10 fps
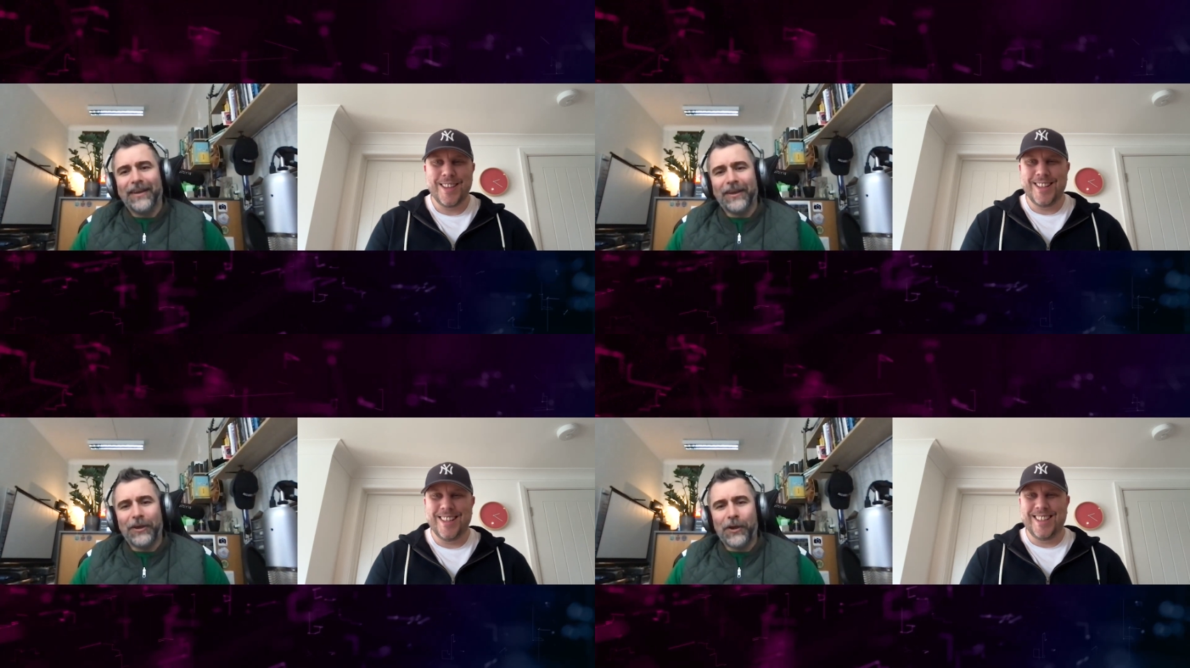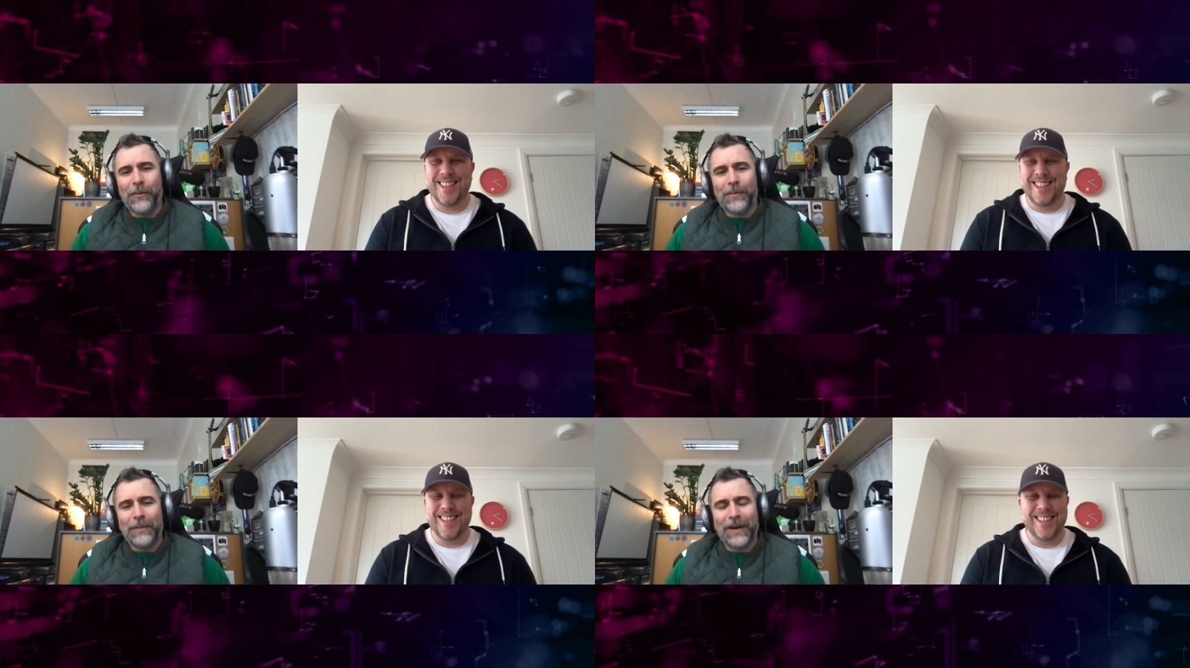
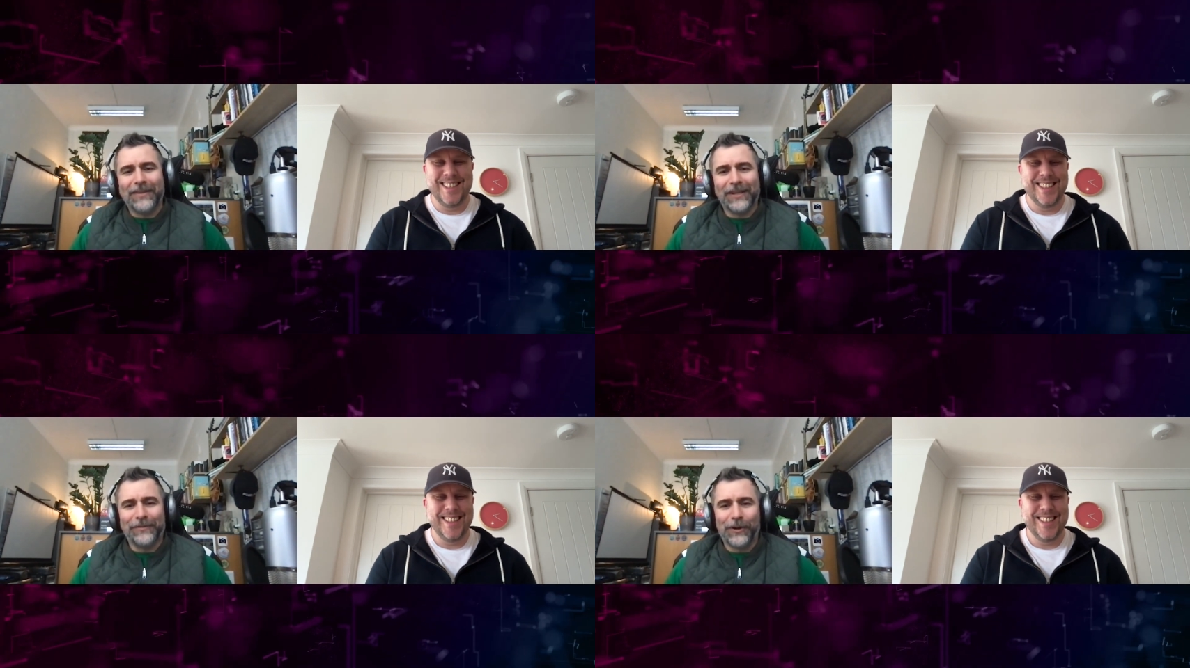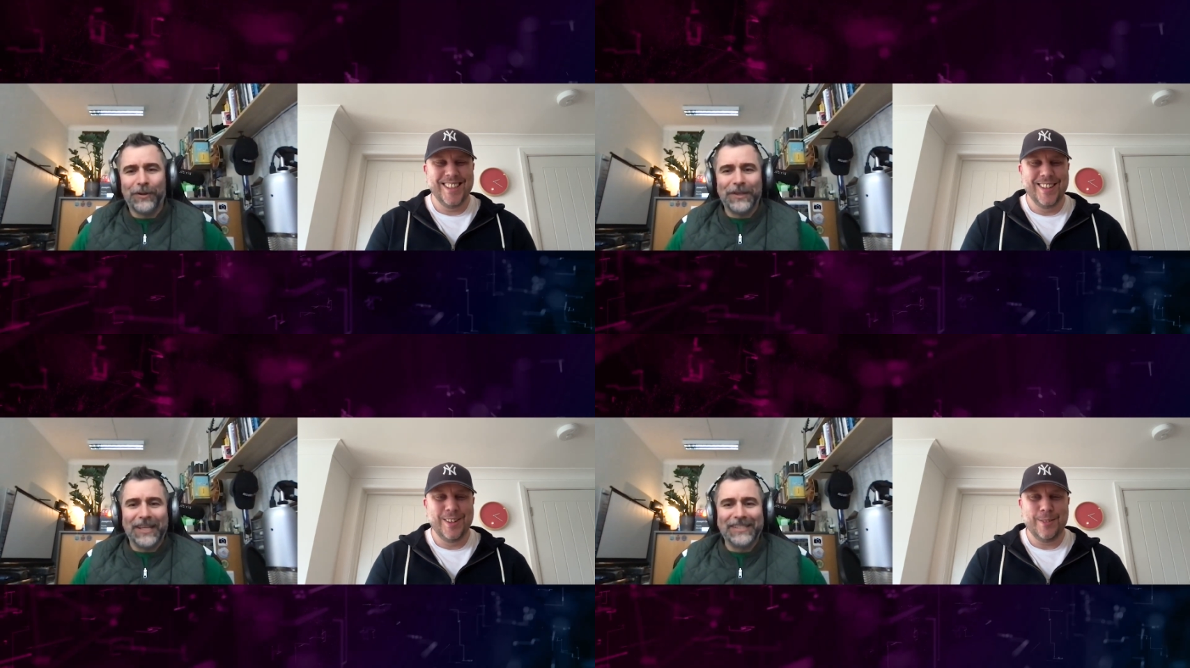Speaker 1: Um, and many thanks for
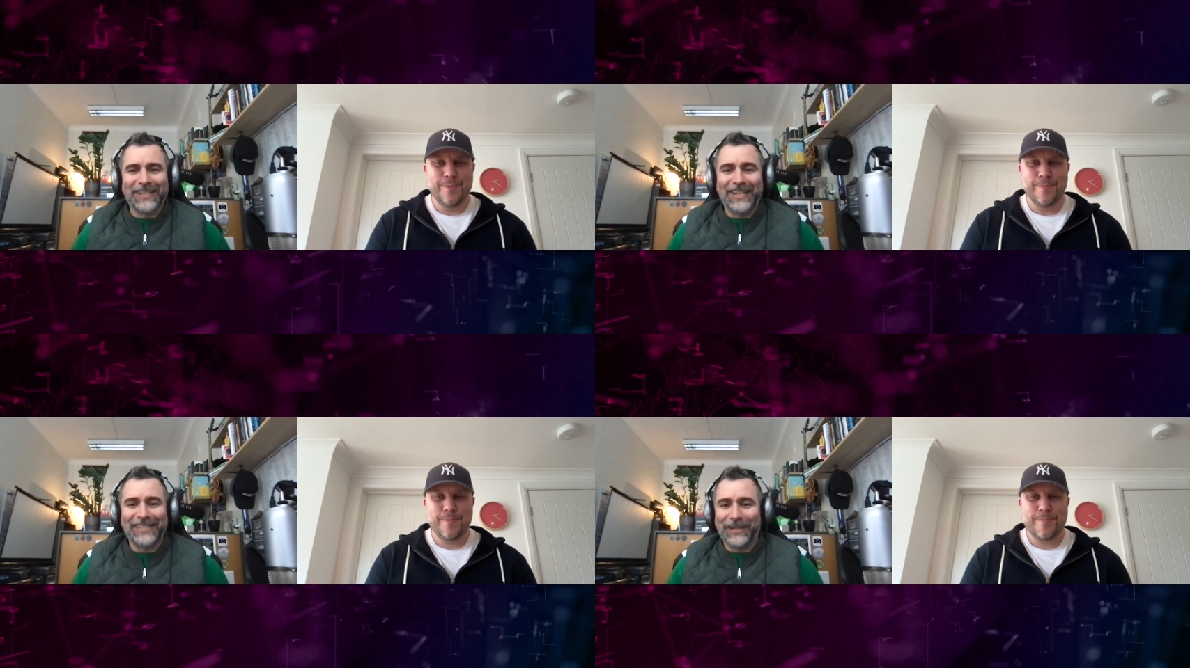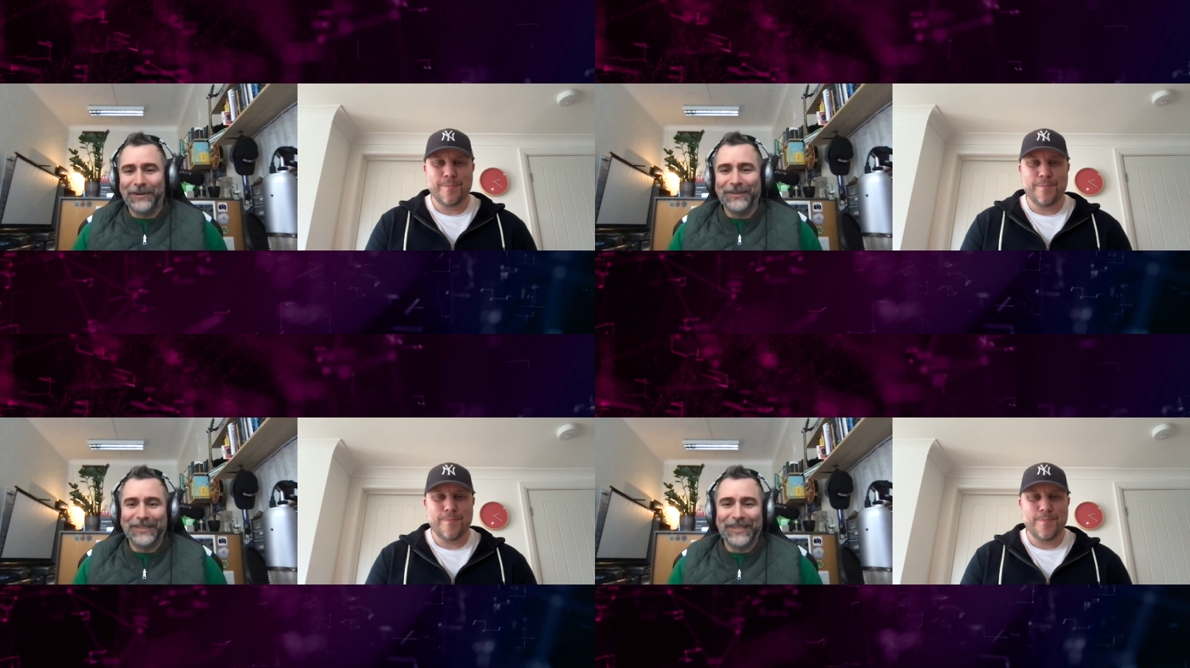all of the insights. You
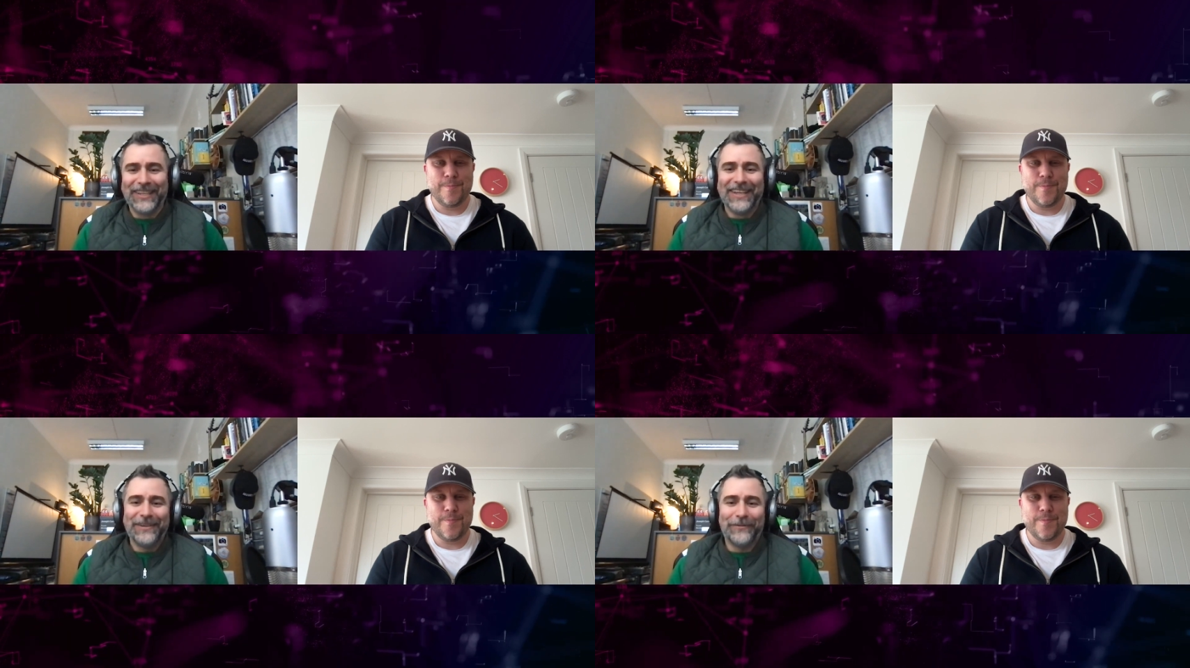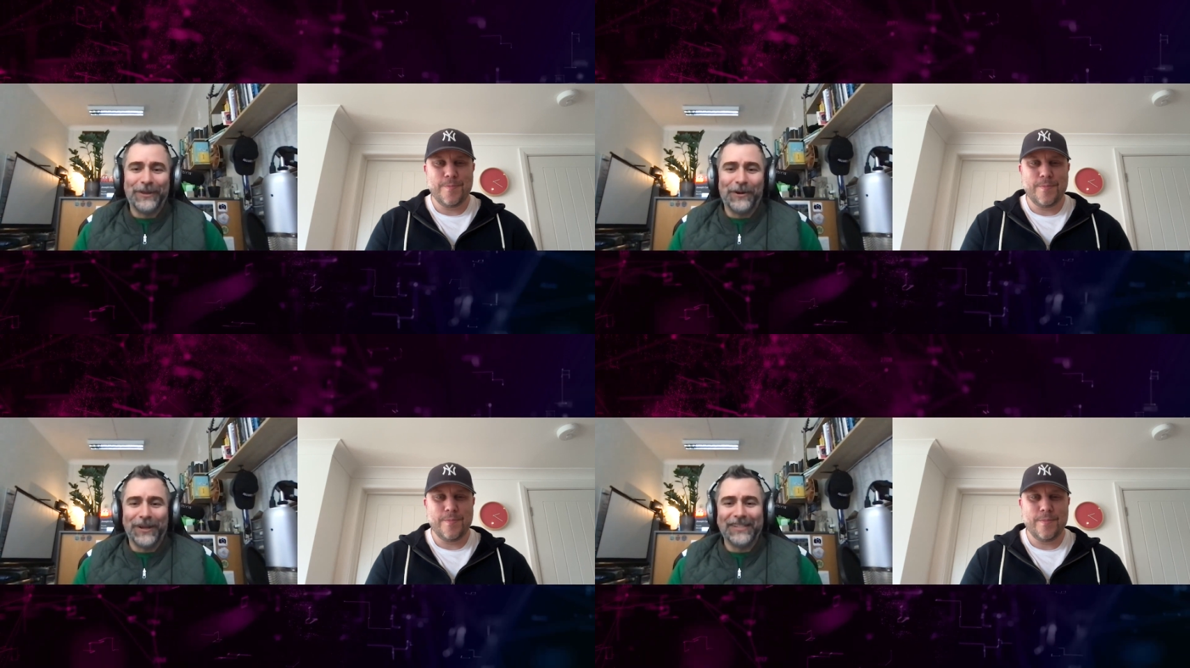know, it's
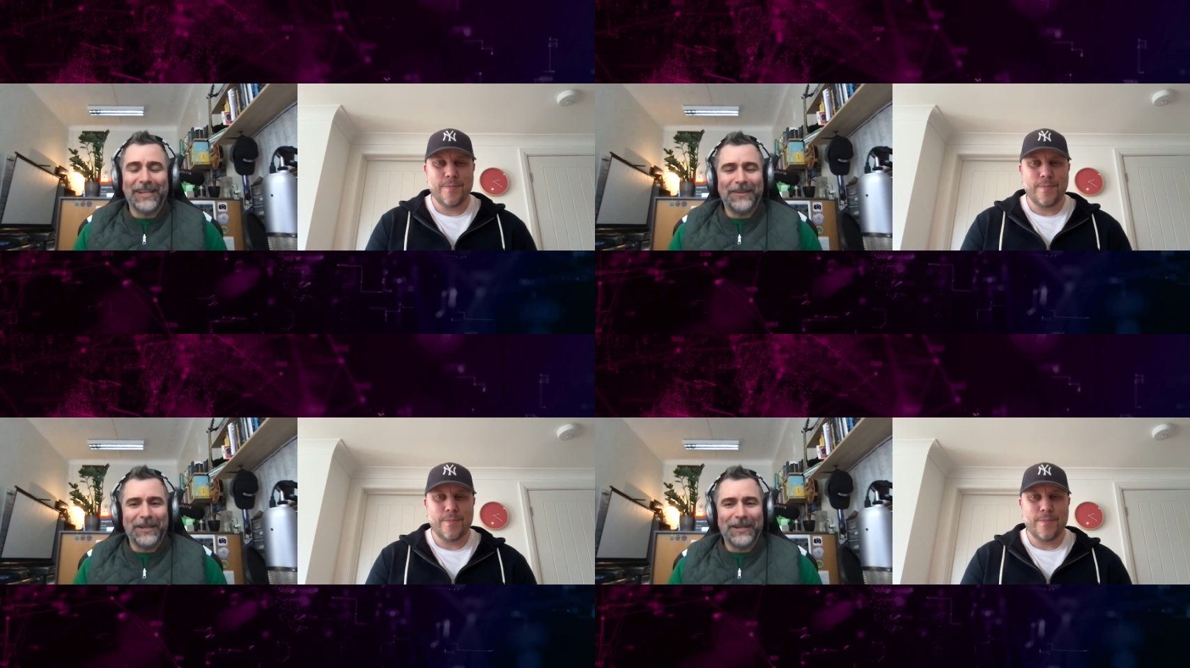for the audience.